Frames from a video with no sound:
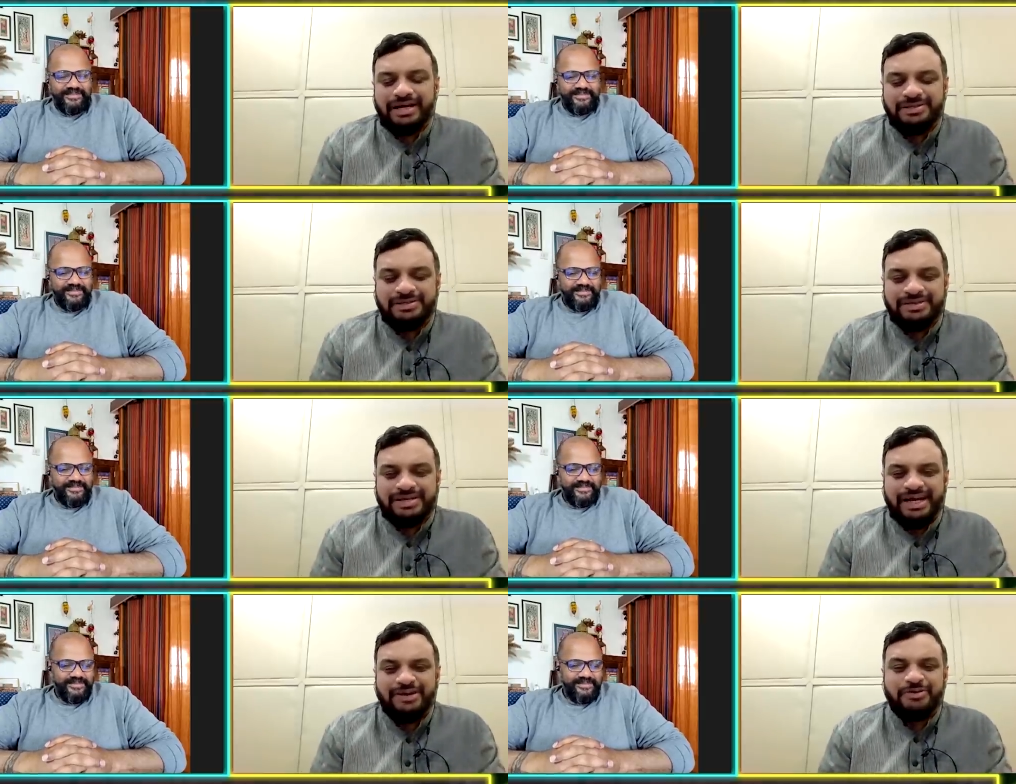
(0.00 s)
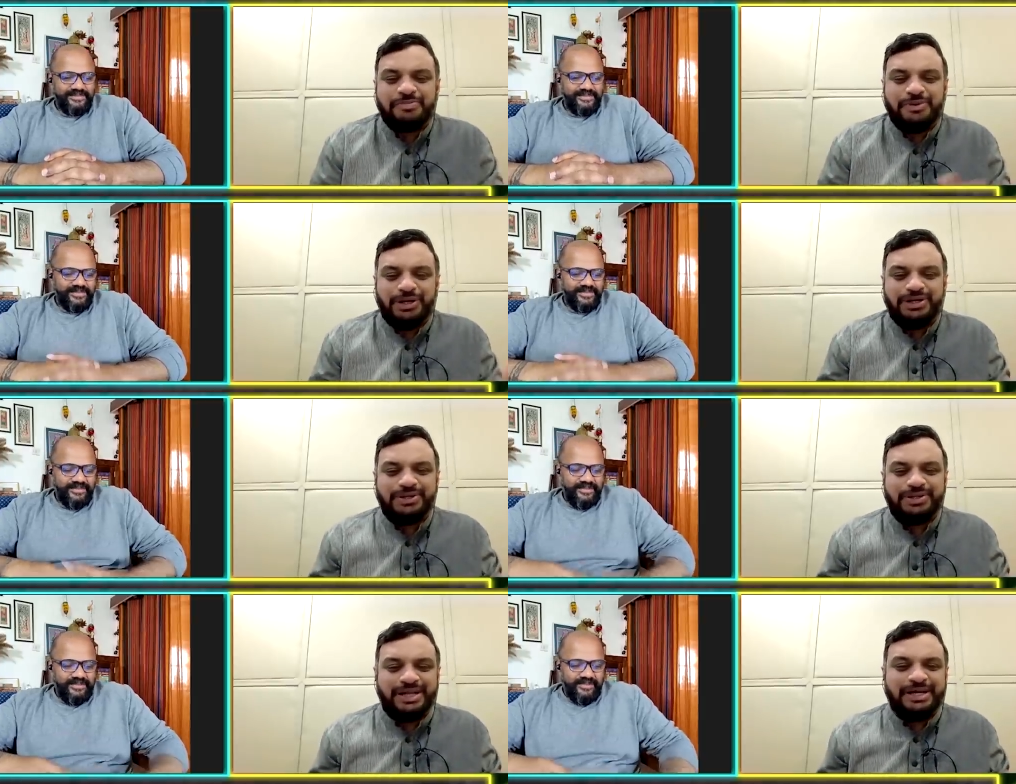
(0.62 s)
Speaker 1: it's kind of
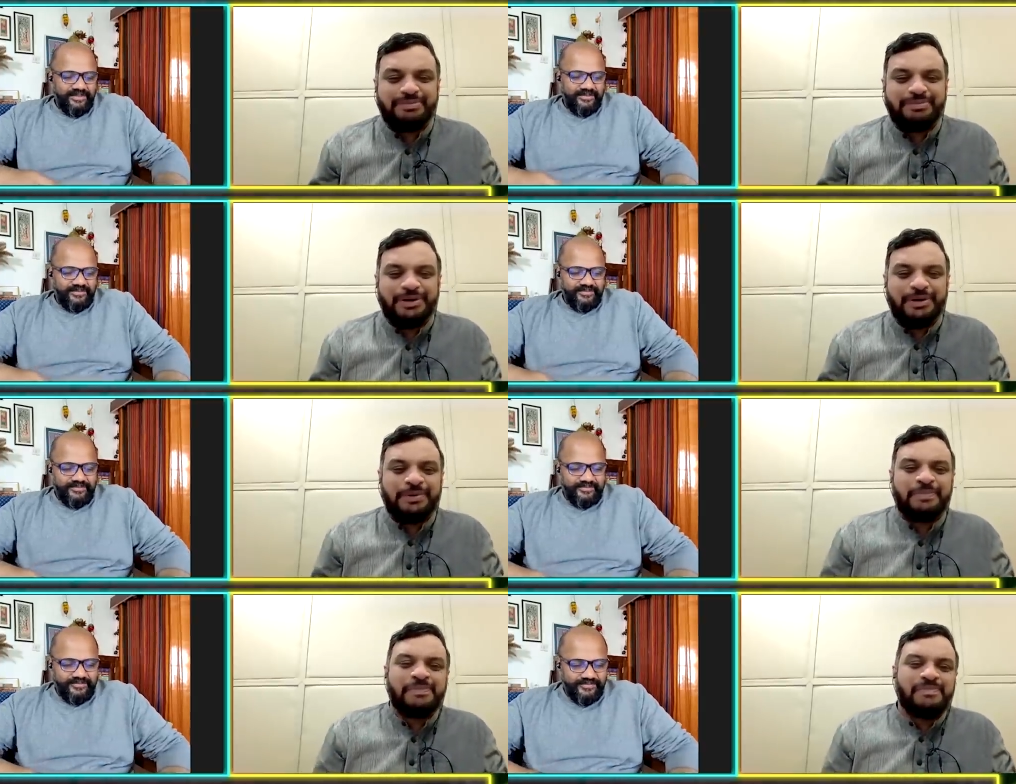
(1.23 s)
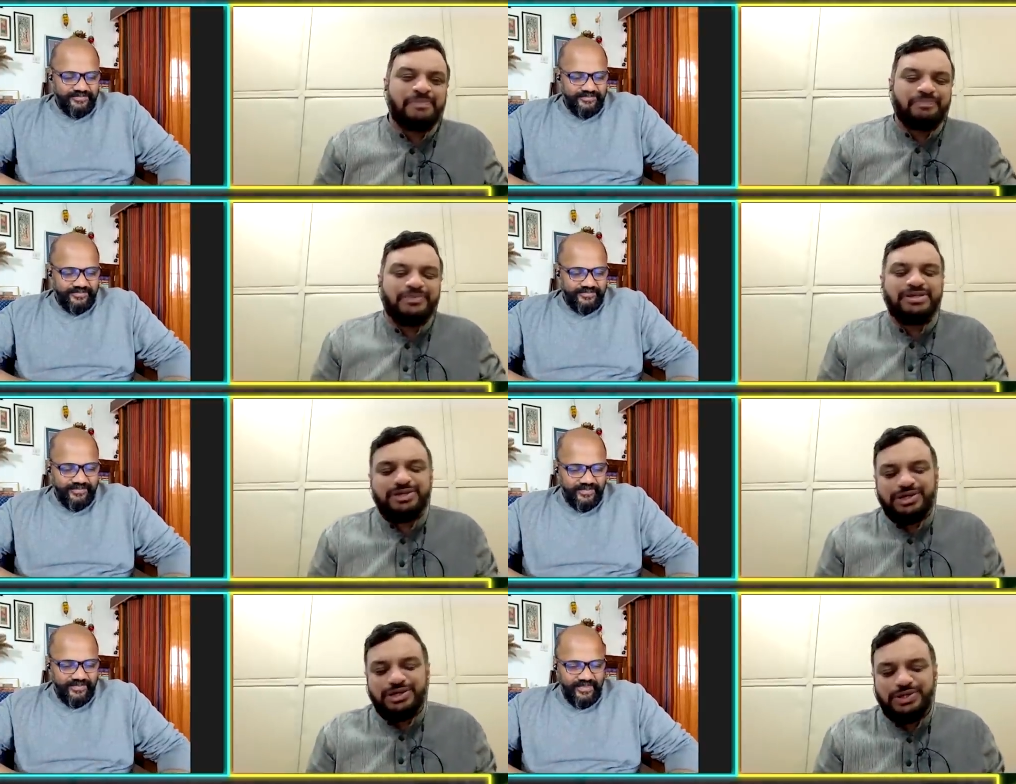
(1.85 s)
important to think about
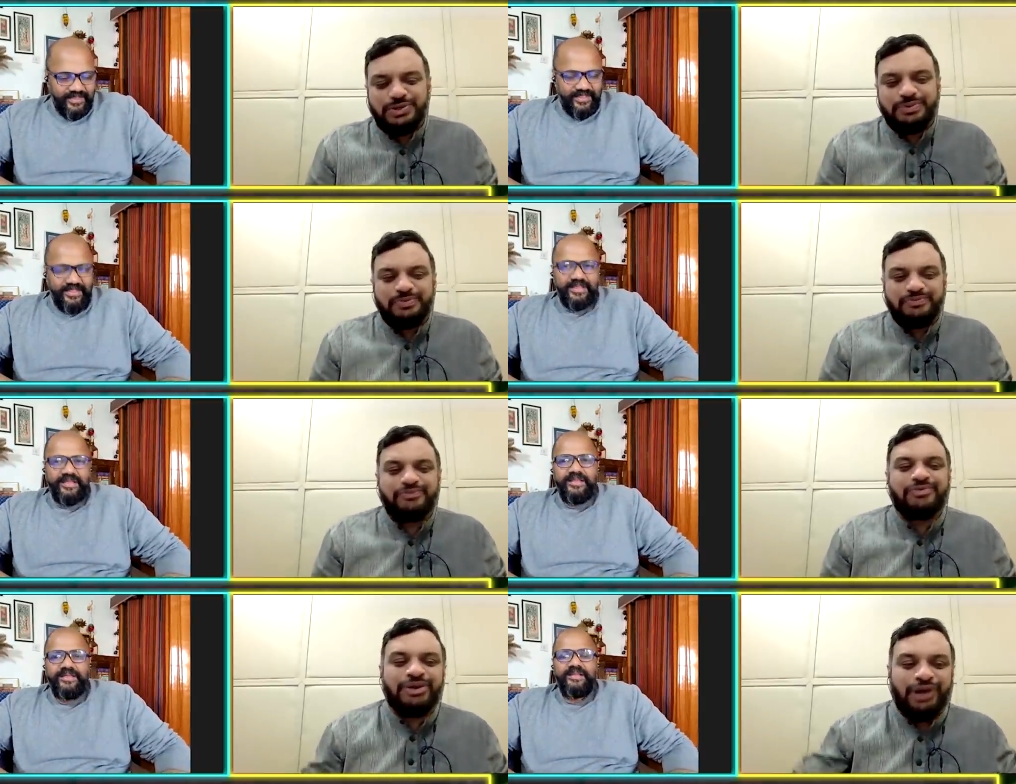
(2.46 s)
this issue,